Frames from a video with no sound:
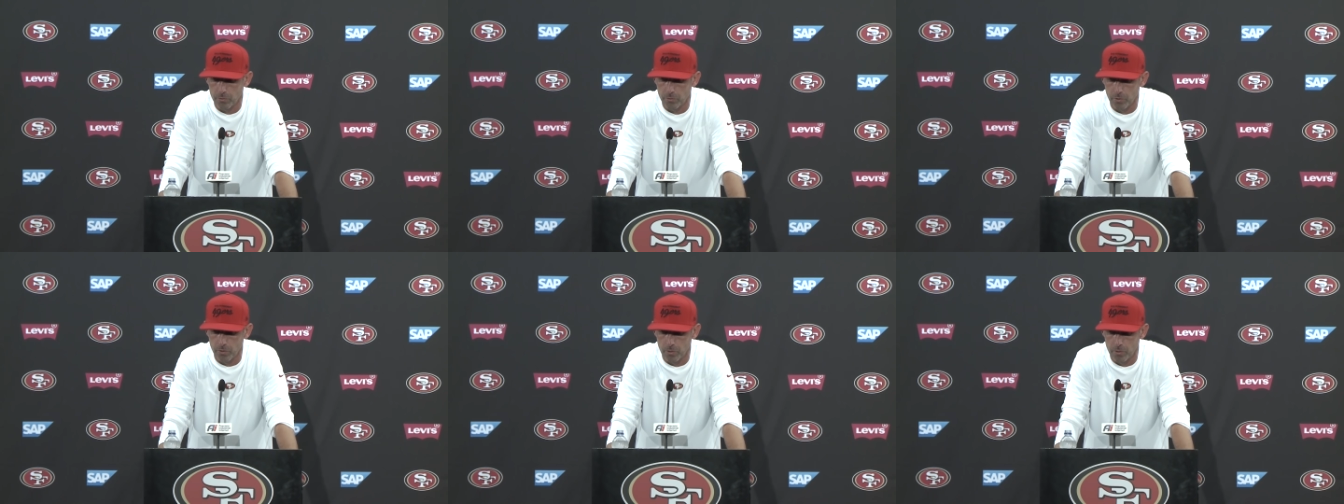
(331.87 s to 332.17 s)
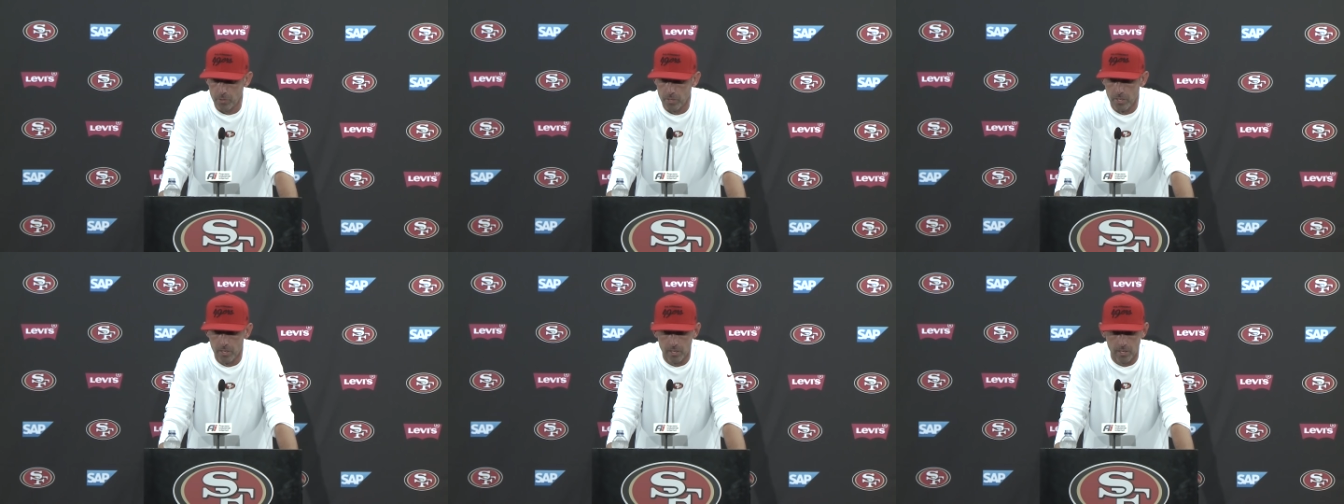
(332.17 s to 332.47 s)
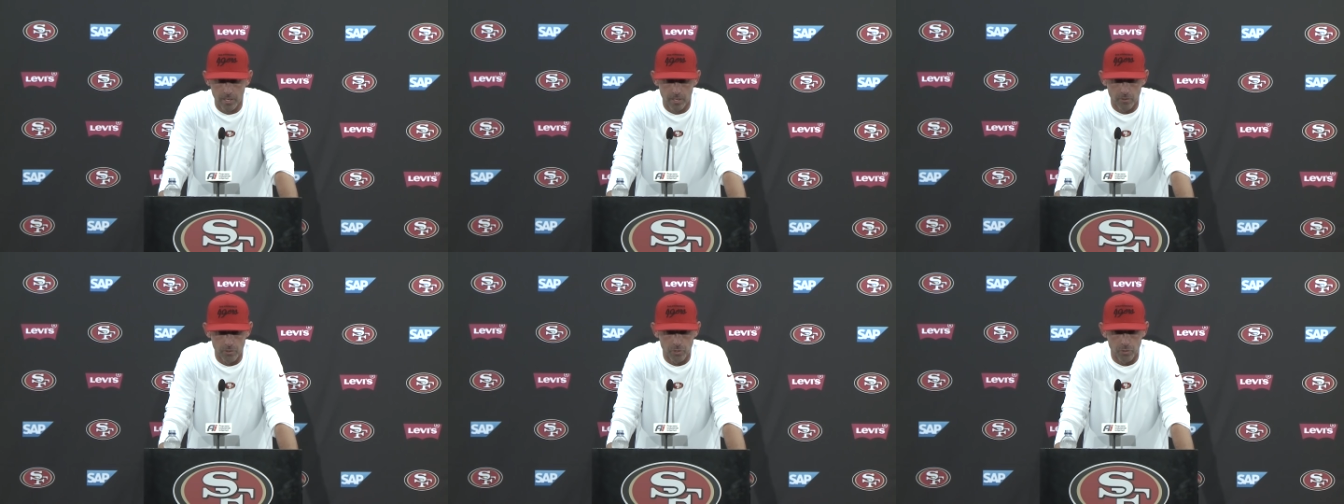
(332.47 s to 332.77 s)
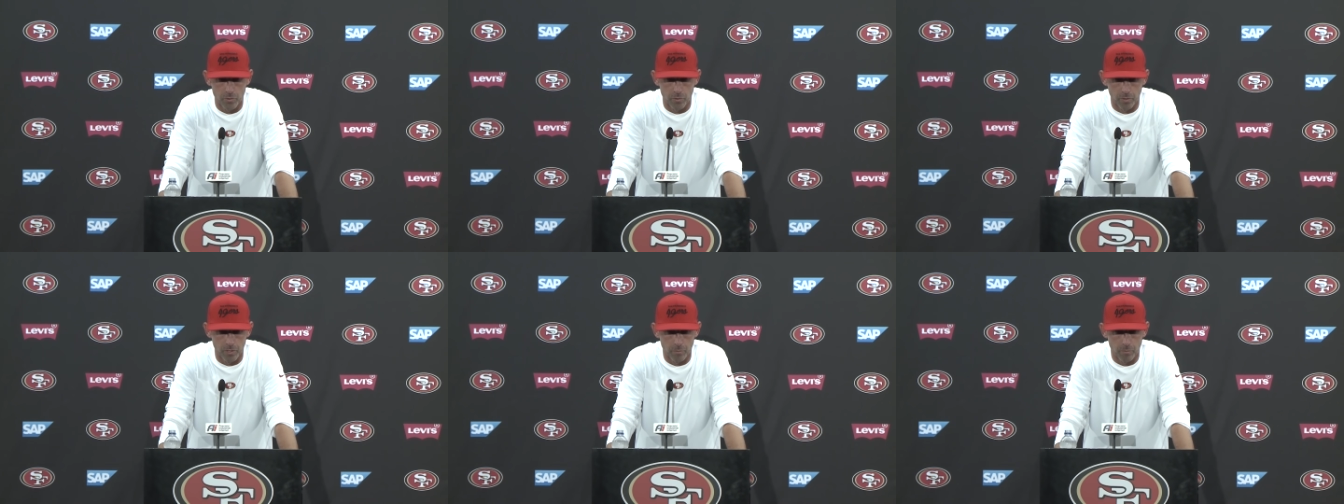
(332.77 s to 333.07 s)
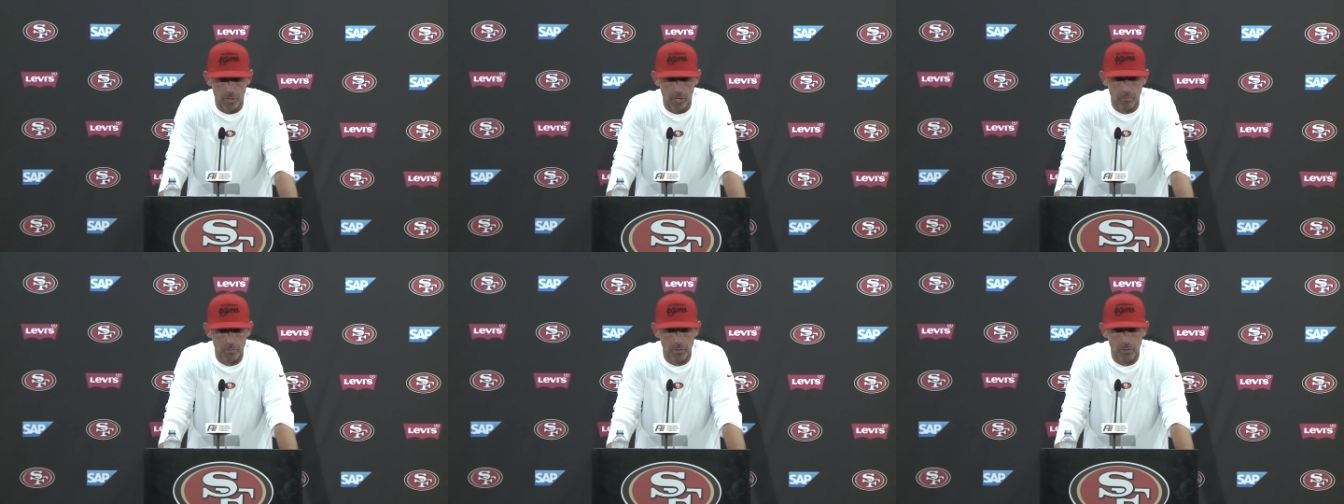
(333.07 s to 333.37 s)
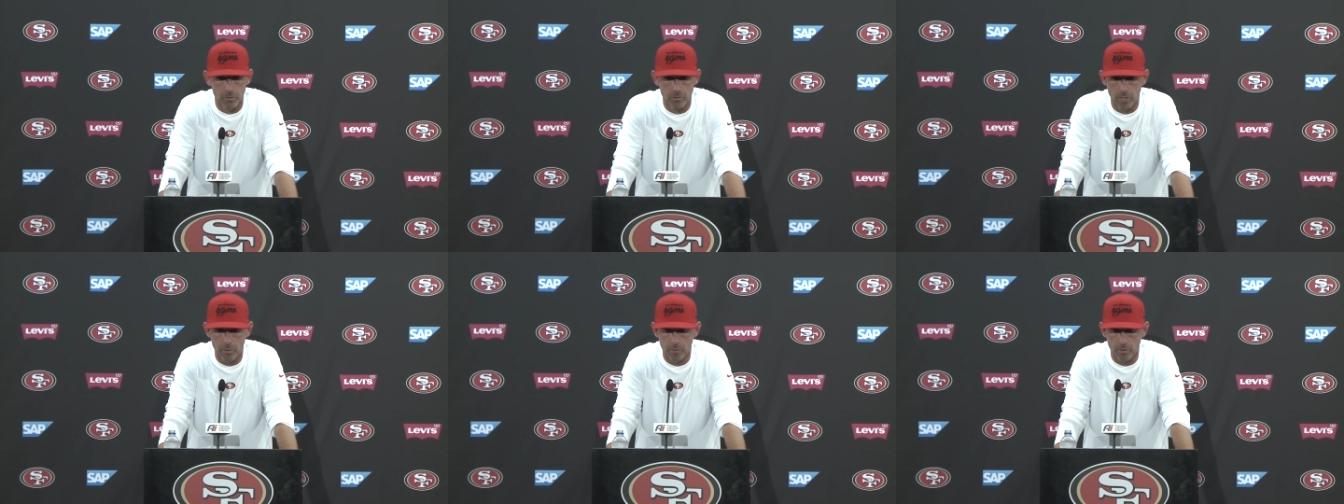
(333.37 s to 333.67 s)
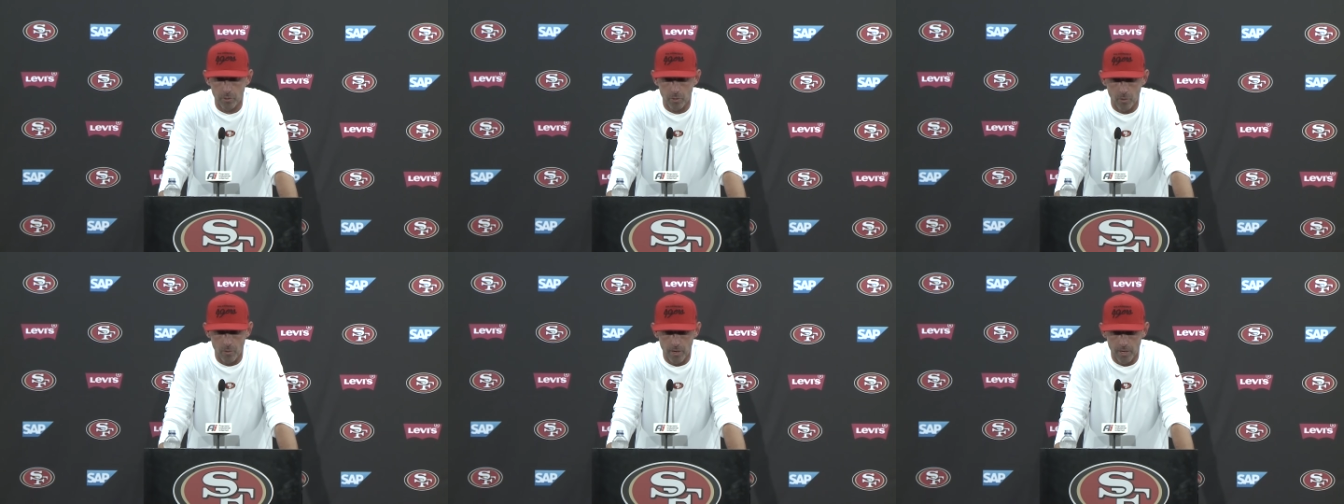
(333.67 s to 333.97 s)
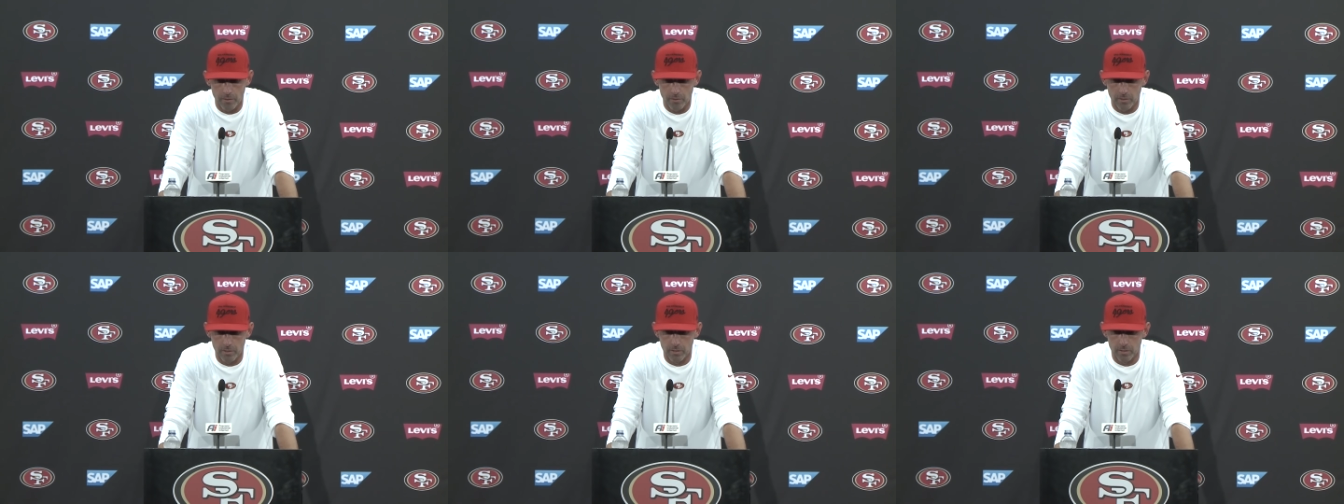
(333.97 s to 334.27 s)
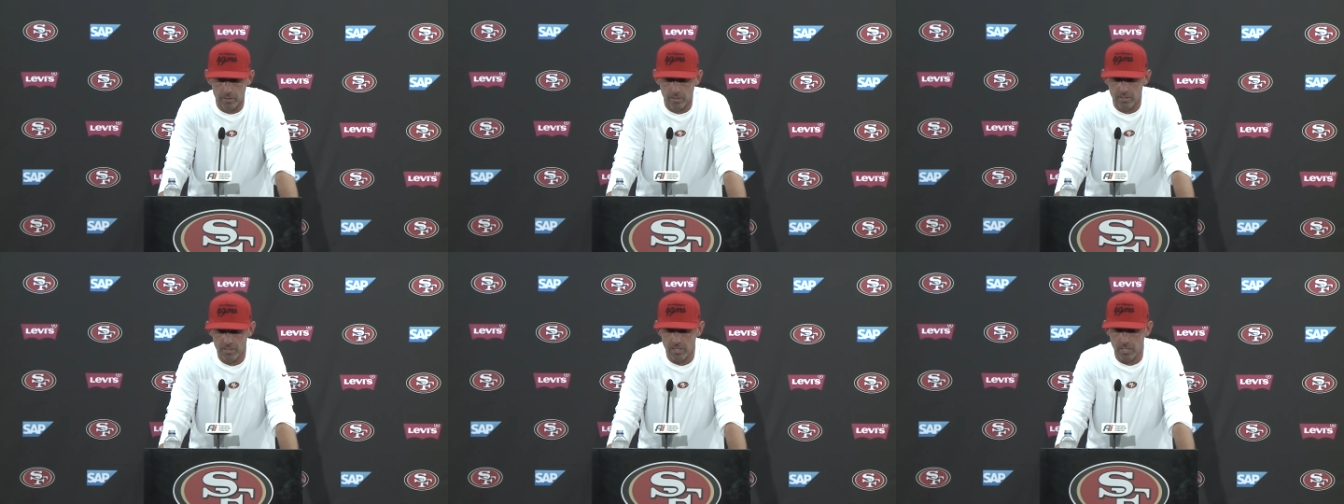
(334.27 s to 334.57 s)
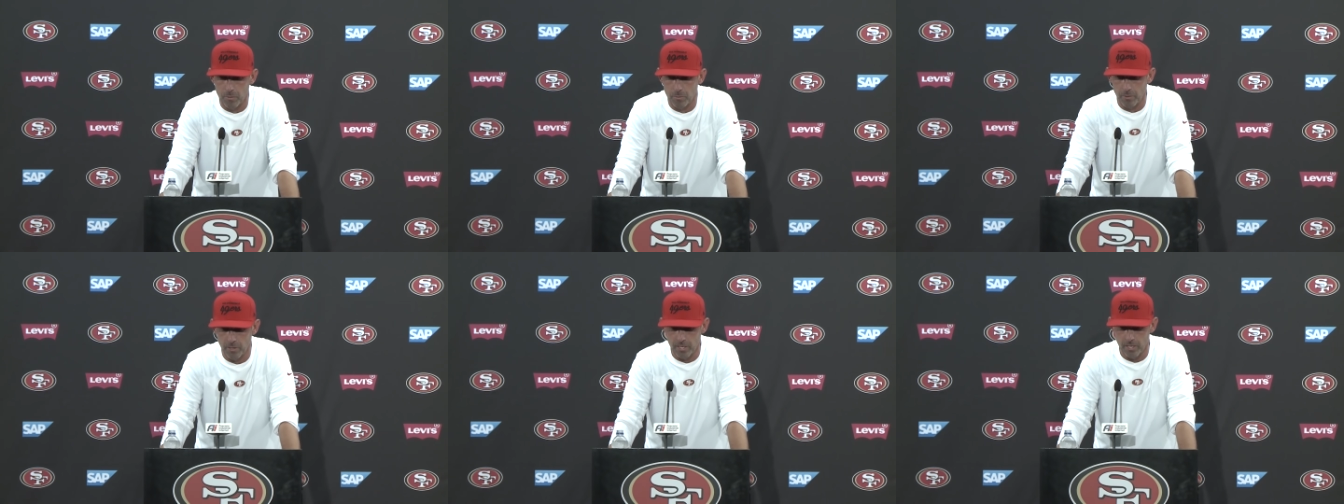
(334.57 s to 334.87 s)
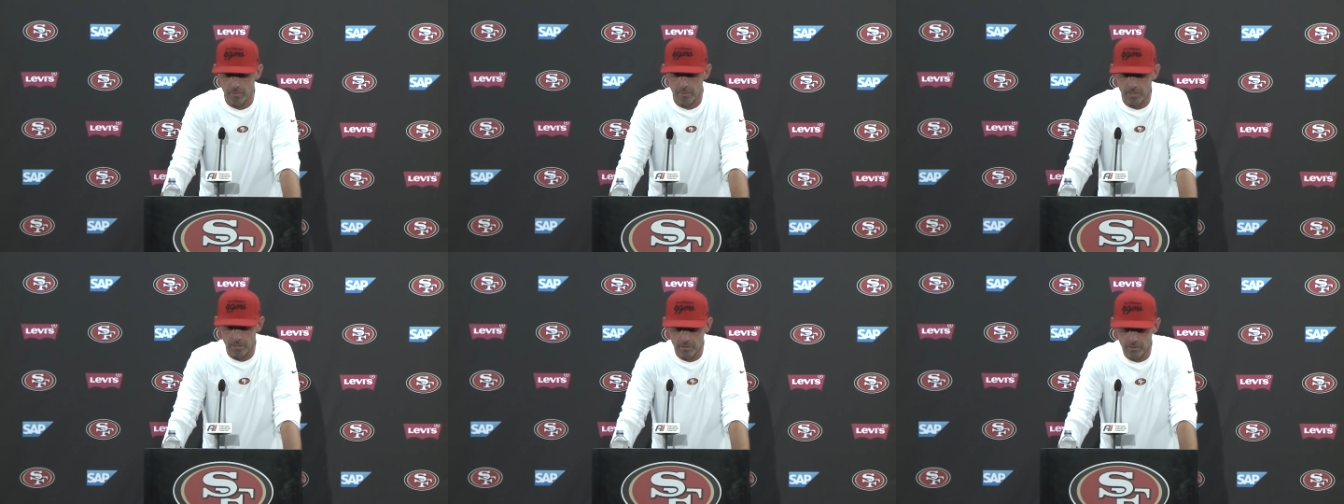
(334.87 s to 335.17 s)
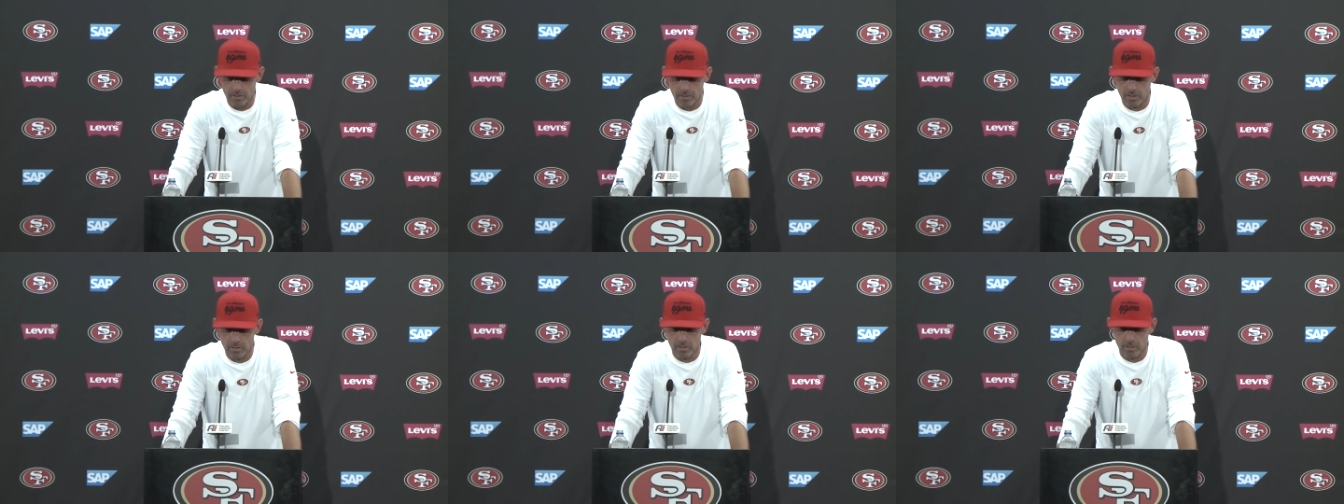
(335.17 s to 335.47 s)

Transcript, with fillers: So I was just really pumped he was able to go out there, and I think he played about